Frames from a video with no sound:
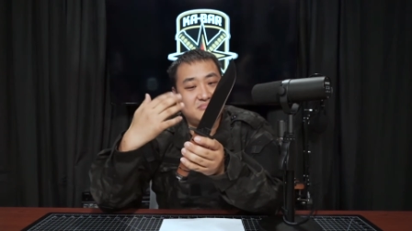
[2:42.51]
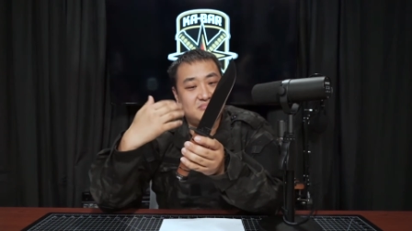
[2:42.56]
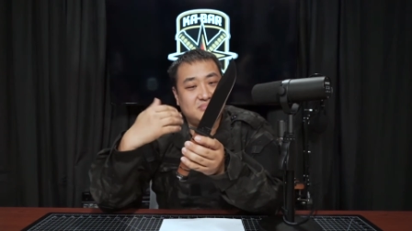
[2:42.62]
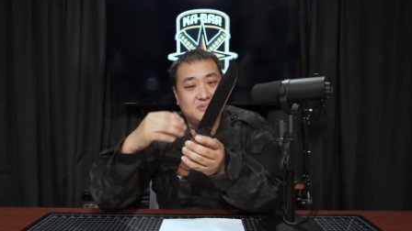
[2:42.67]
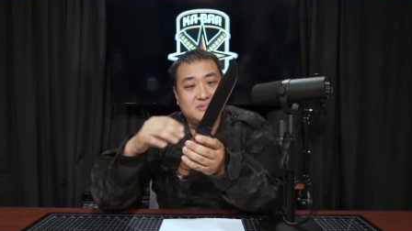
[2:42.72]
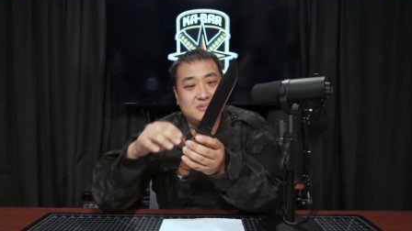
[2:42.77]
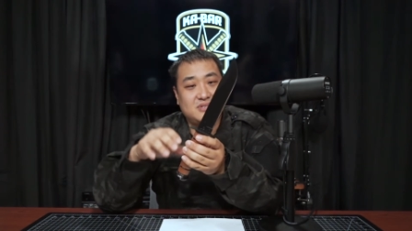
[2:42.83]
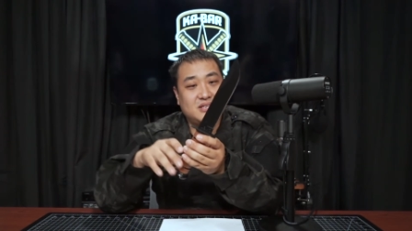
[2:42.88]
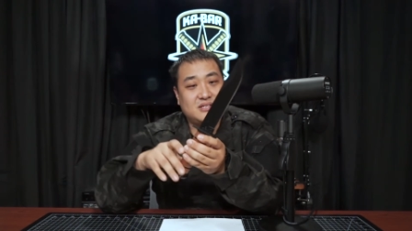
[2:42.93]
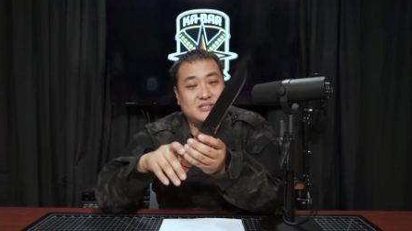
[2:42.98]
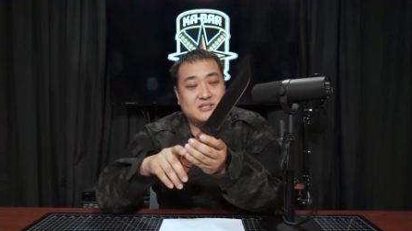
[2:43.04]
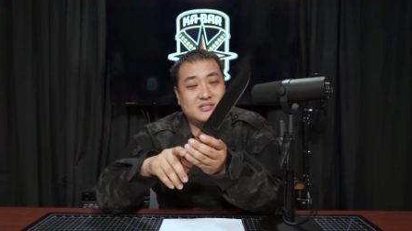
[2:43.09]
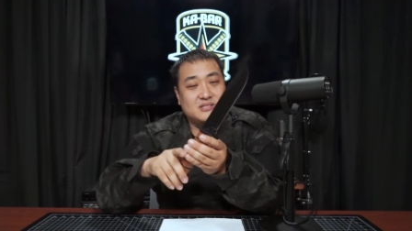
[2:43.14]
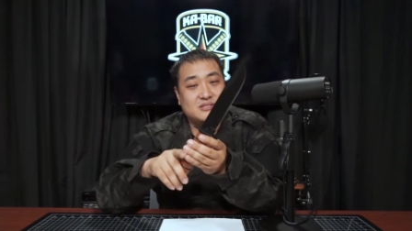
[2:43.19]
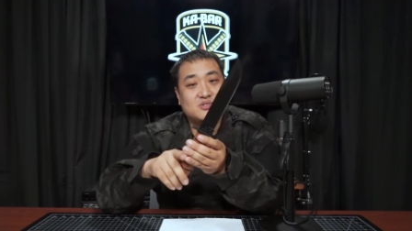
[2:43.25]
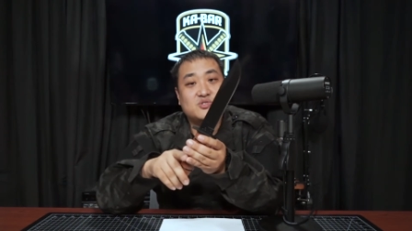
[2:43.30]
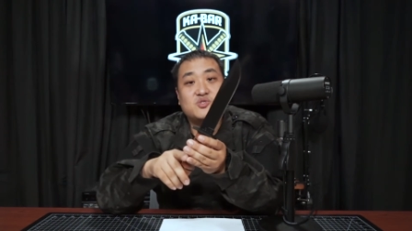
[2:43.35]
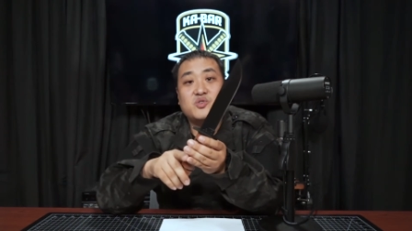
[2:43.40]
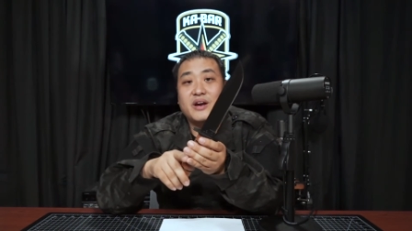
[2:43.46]
is
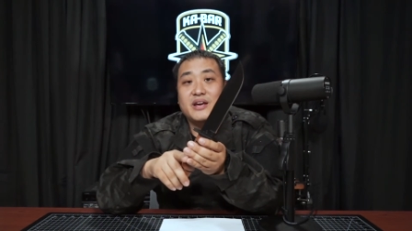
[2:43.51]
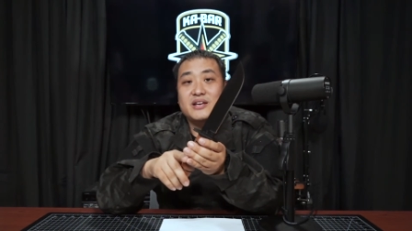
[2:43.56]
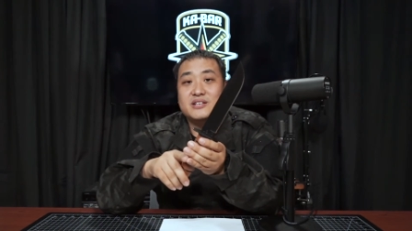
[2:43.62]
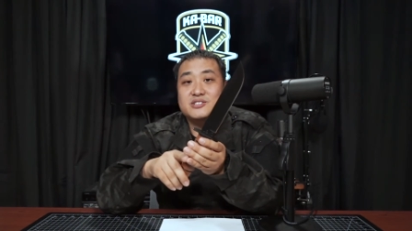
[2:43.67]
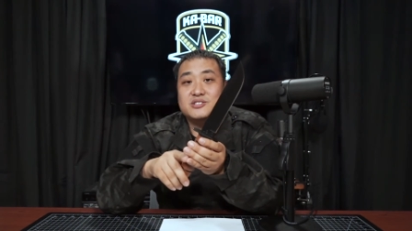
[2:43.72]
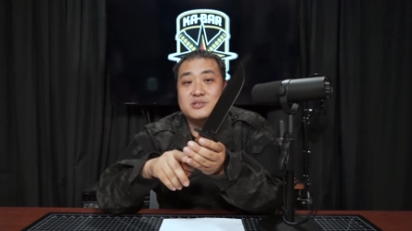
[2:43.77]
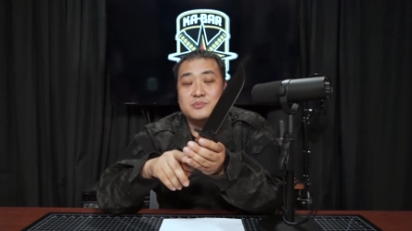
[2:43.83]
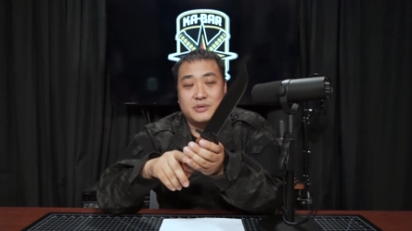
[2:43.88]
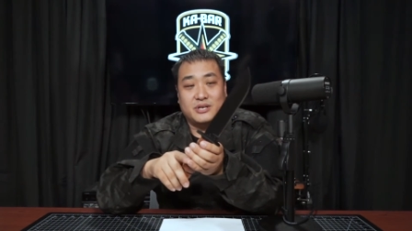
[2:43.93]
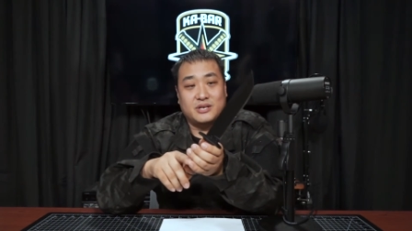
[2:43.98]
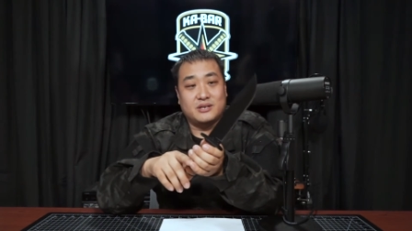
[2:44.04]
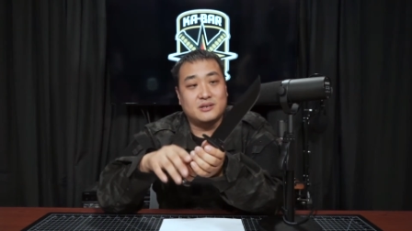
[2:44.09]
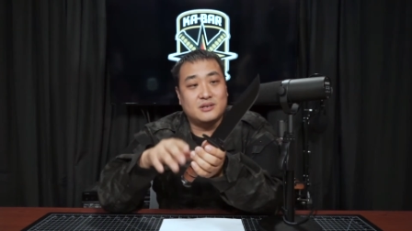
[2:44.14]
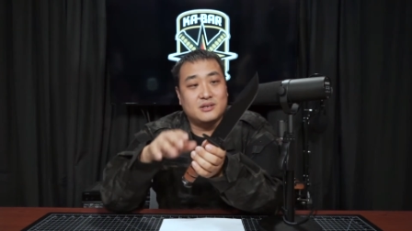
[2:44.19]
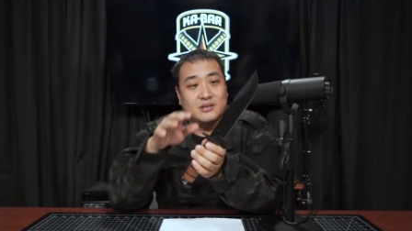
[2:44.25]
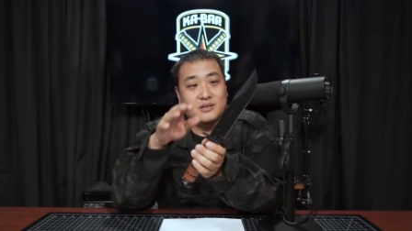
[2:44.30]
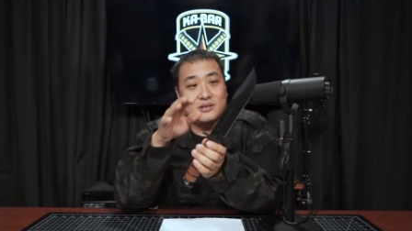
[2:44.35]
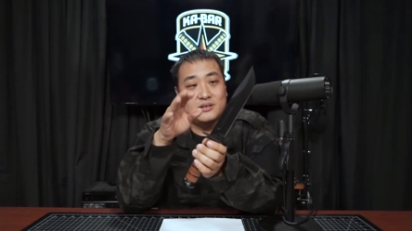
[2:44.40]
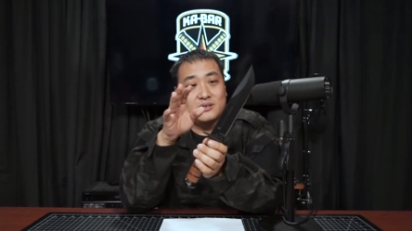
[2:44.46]
strange to me.
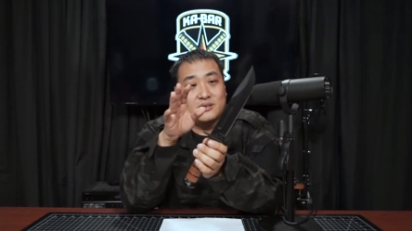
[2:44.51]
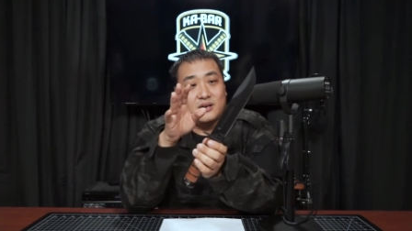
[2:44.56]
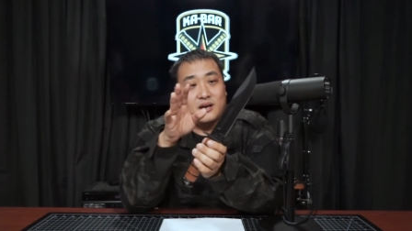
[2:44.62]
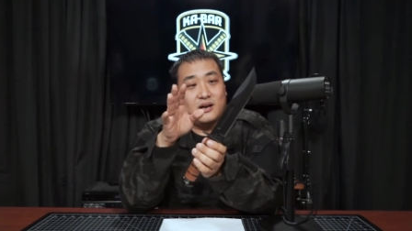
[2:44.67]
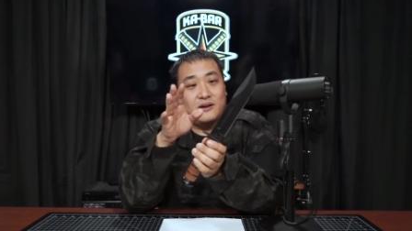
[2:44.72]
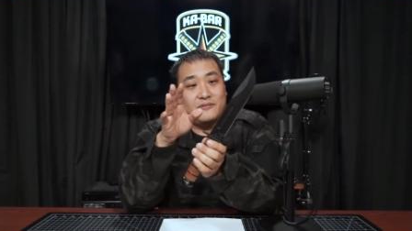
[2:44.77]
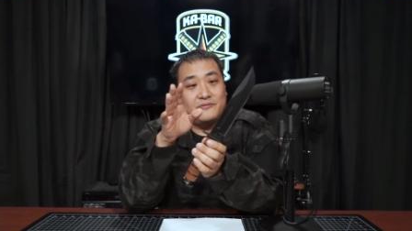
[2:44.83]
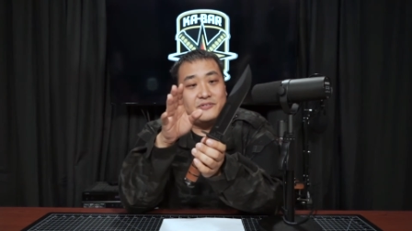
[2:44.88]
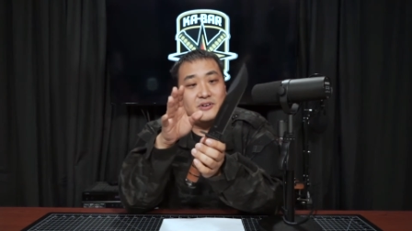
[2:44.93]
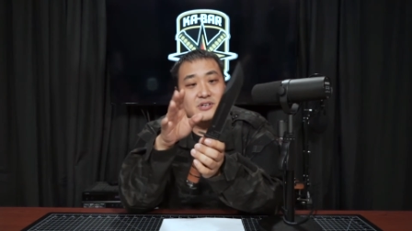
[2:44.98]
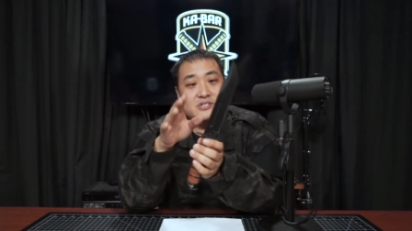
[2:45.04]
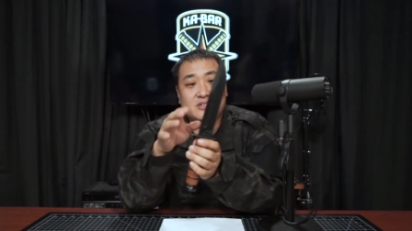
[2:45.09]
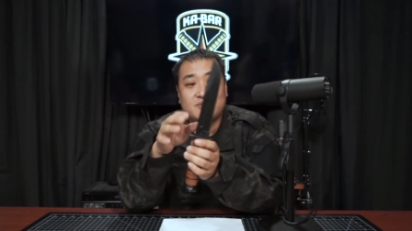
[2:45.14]
First